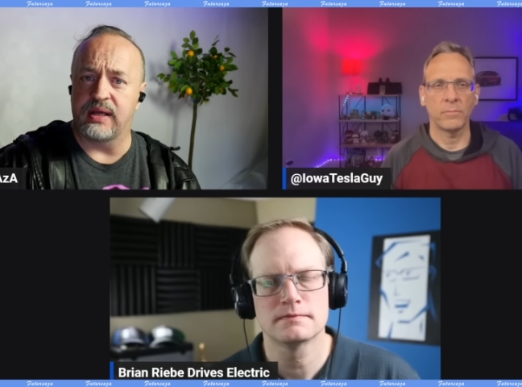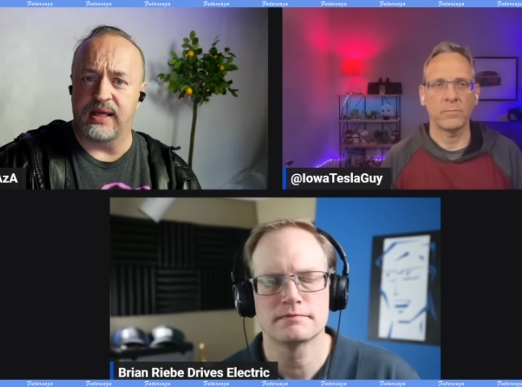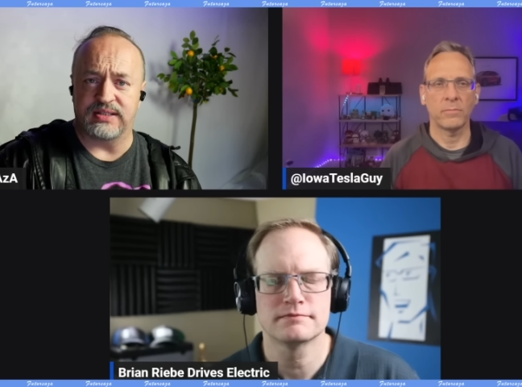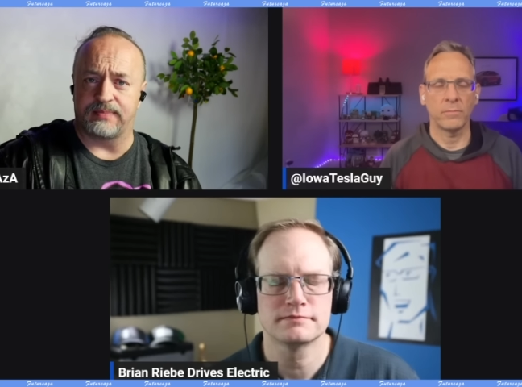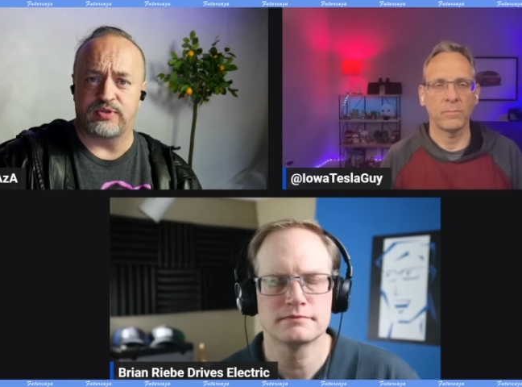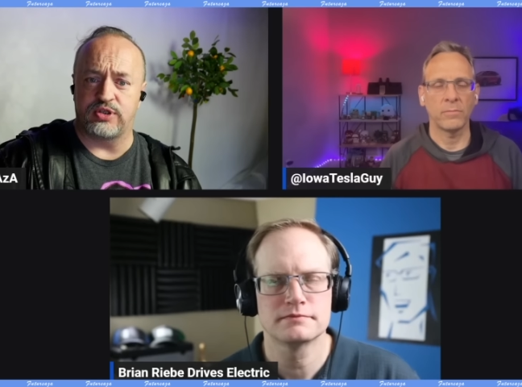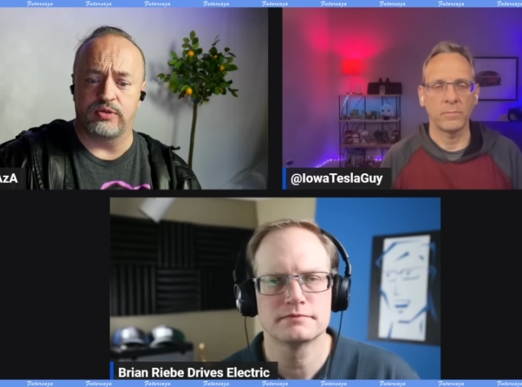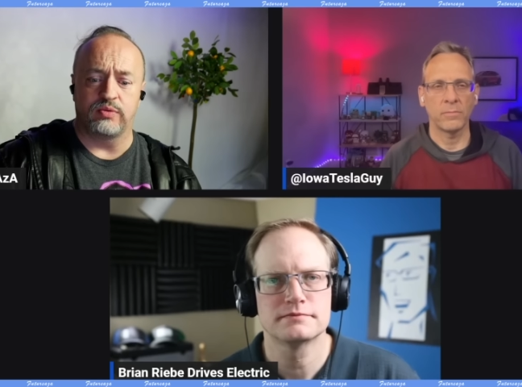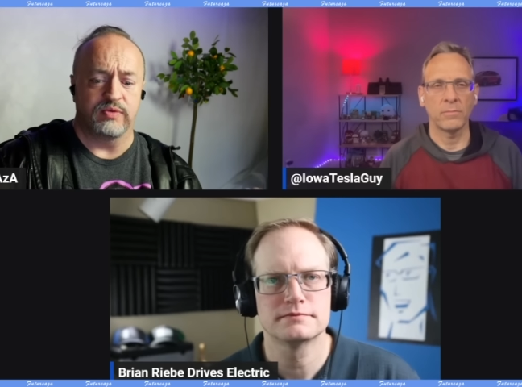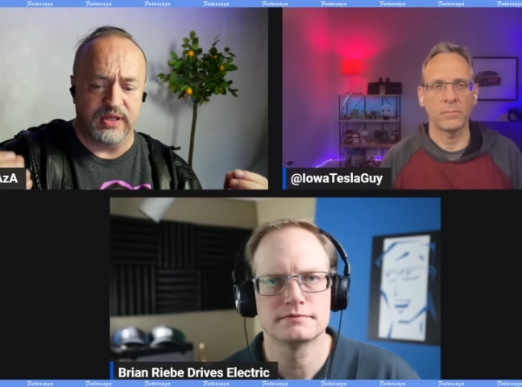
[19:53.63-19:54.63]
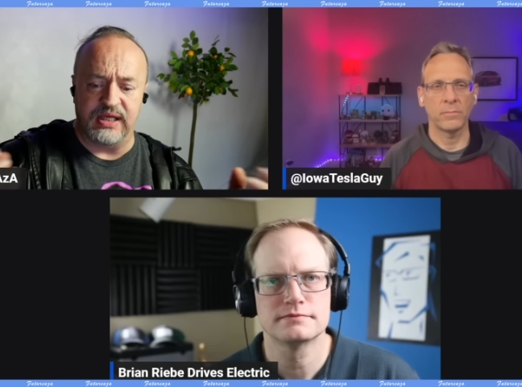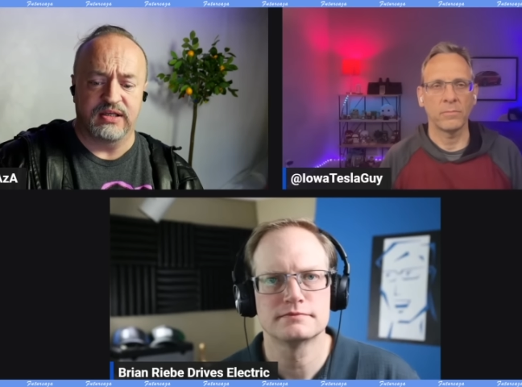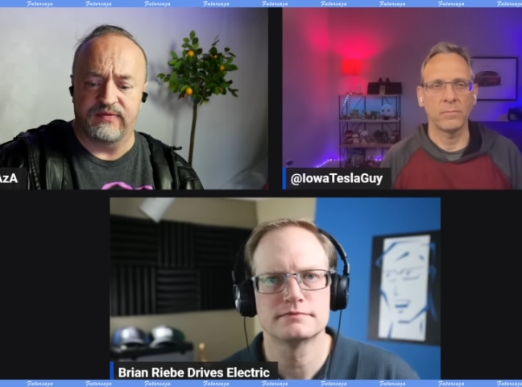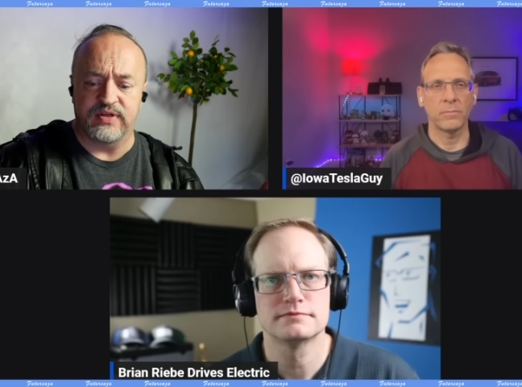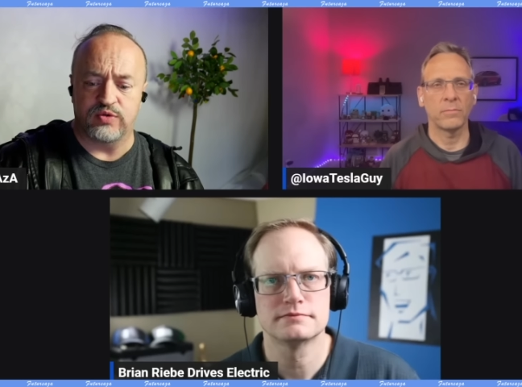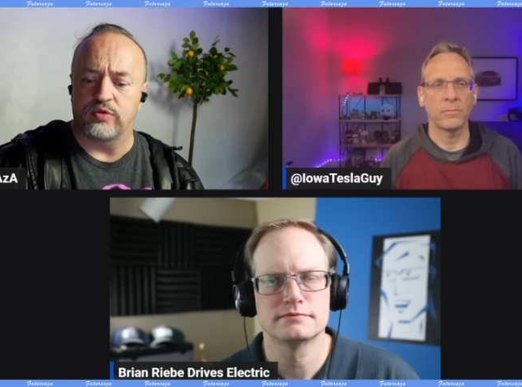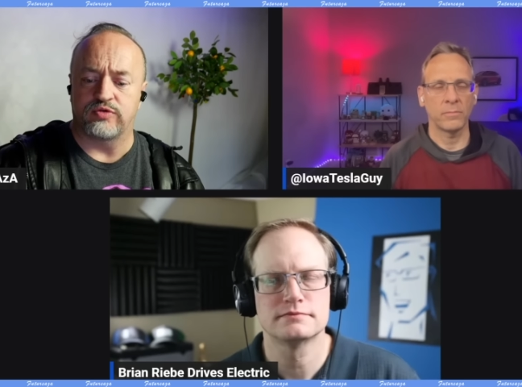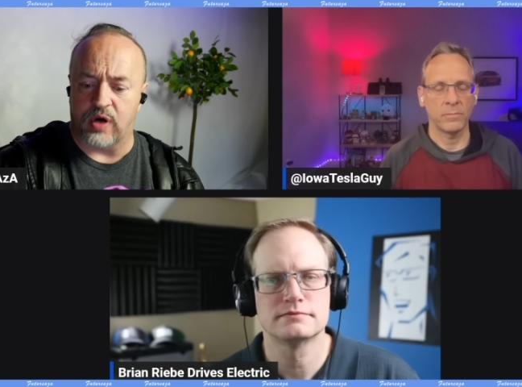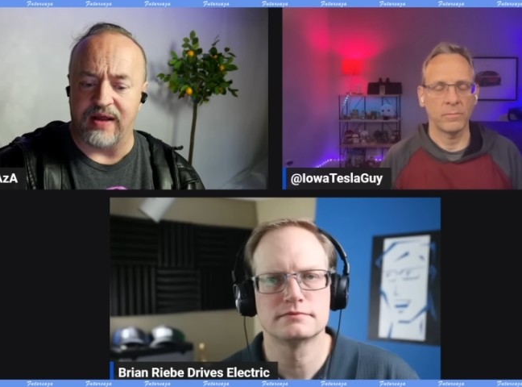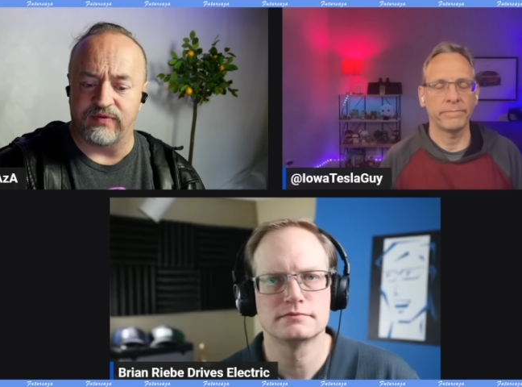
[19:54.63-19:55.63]
Speaker 1: It's up to the individual
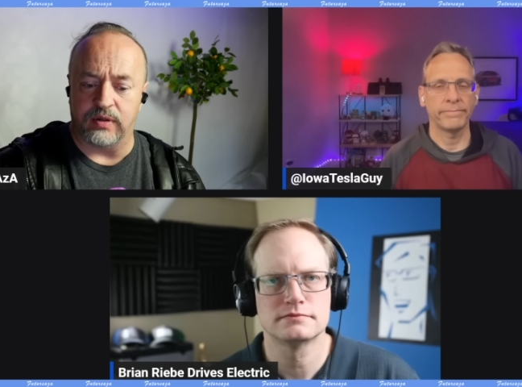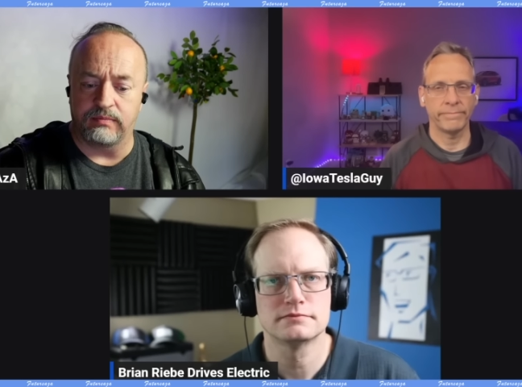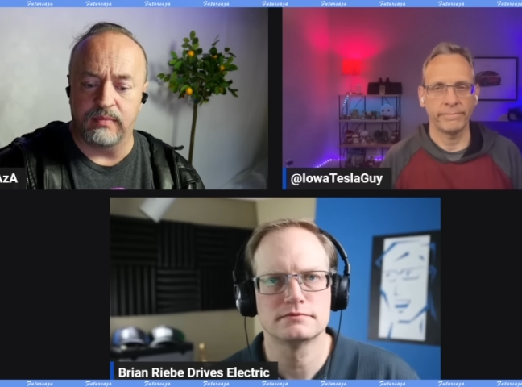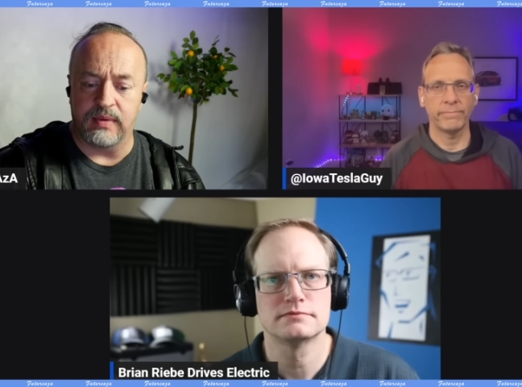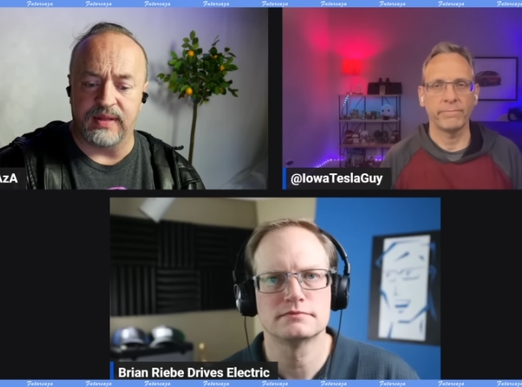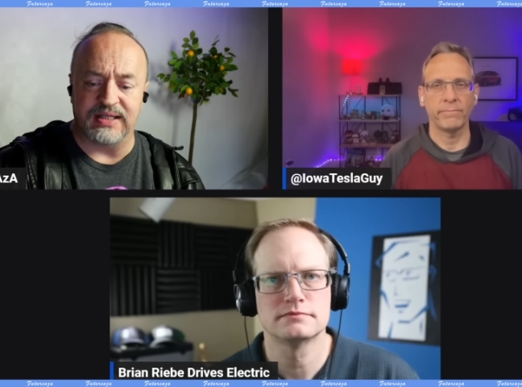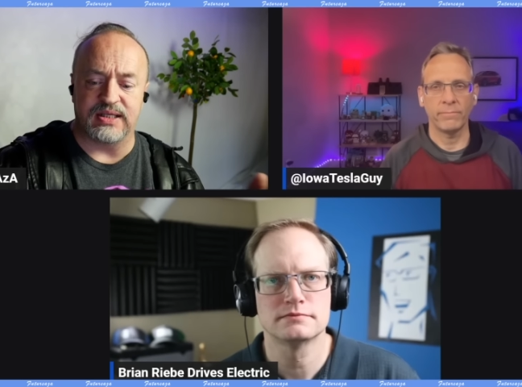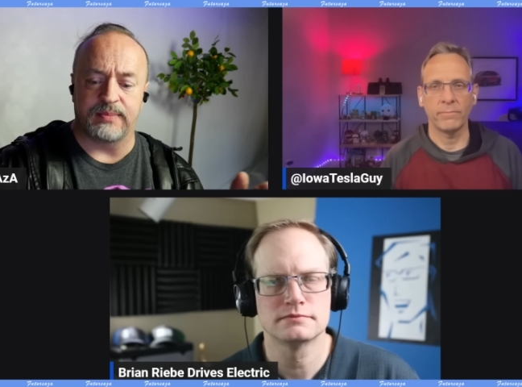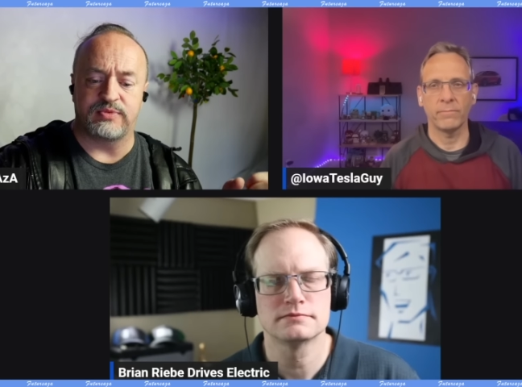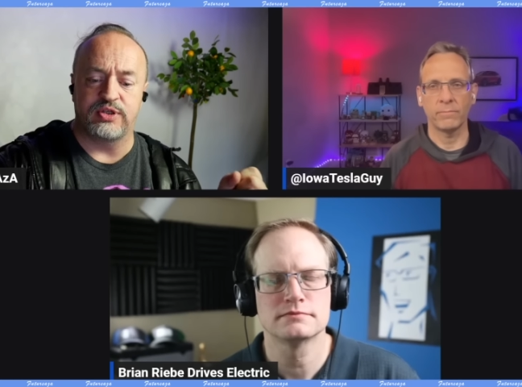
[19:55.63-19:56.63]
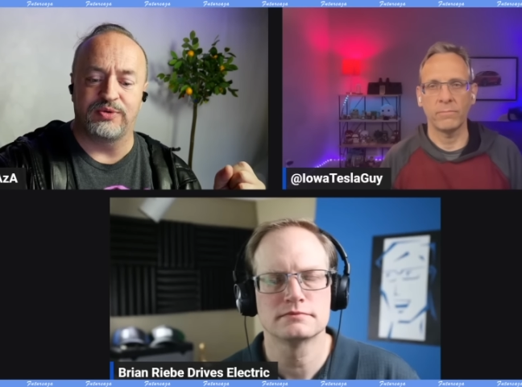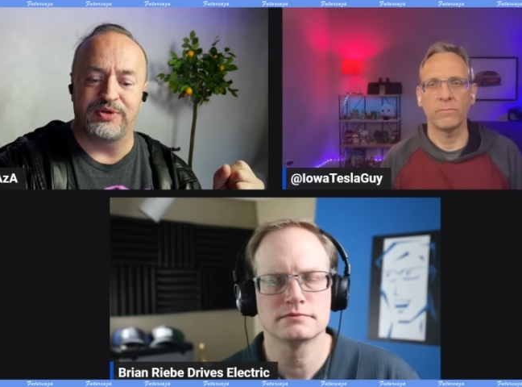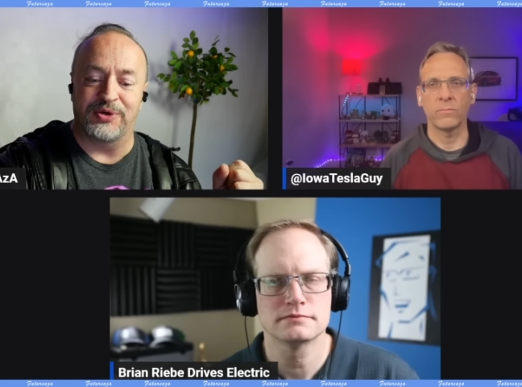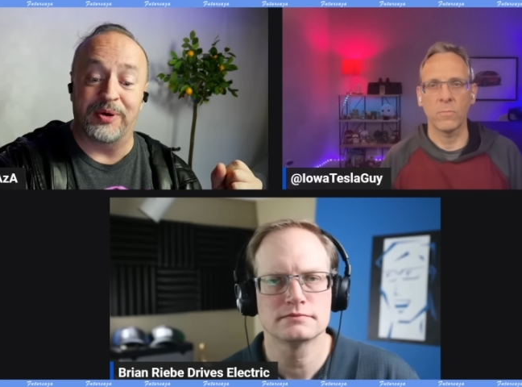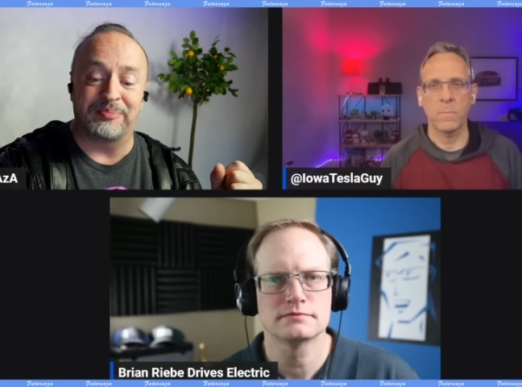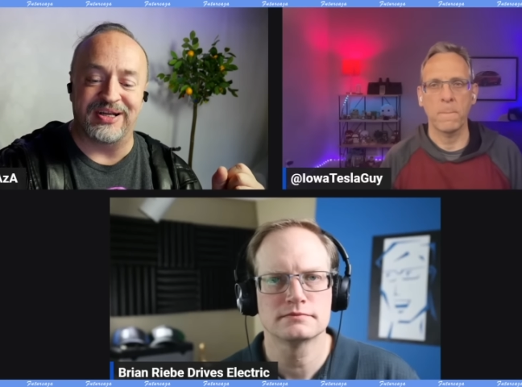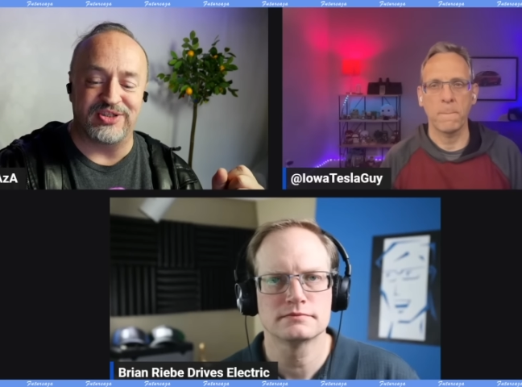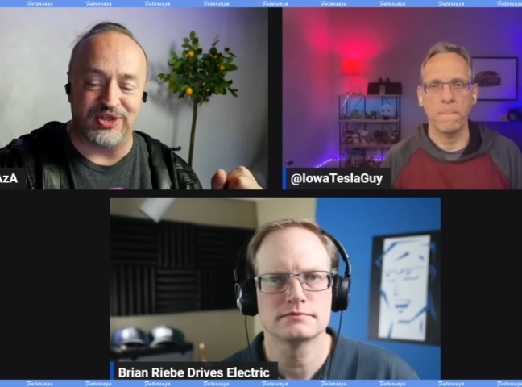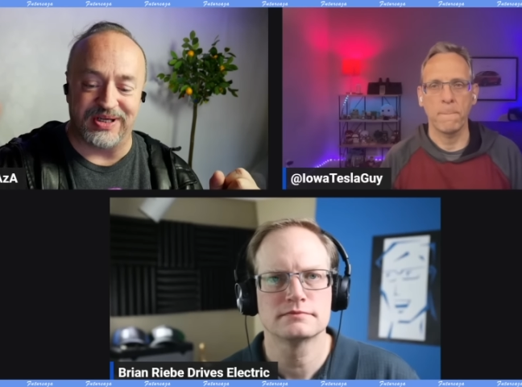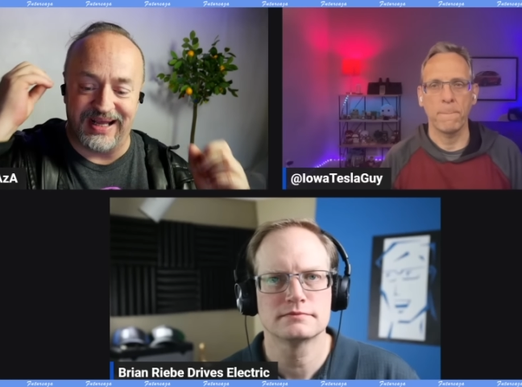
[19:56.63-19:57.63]
driver. That's up to your
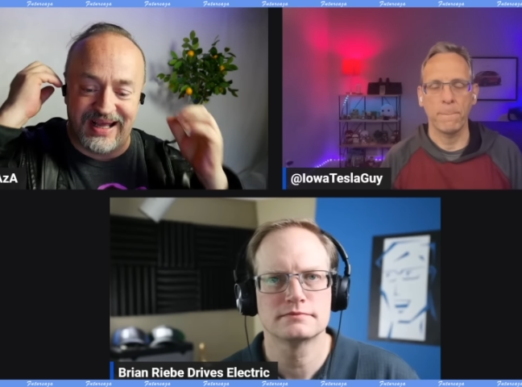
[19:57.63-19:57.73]
budget.